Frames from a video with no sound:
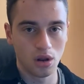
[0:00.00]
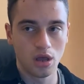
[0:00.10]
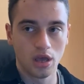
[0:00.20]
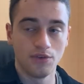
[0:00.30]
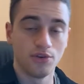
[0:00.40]

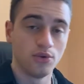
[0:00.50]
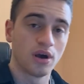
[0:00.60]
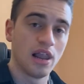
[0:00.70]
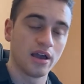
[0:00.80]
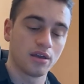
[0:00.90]
If you do
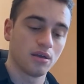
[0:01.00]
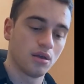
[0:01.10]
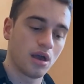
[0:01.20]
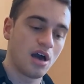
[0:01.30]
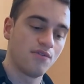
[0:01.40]

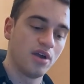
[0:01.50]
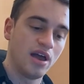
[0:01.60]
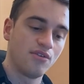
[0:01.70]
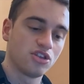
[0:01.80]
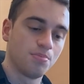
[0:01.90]
have an
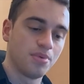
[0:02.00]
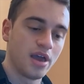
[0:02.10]
average CPA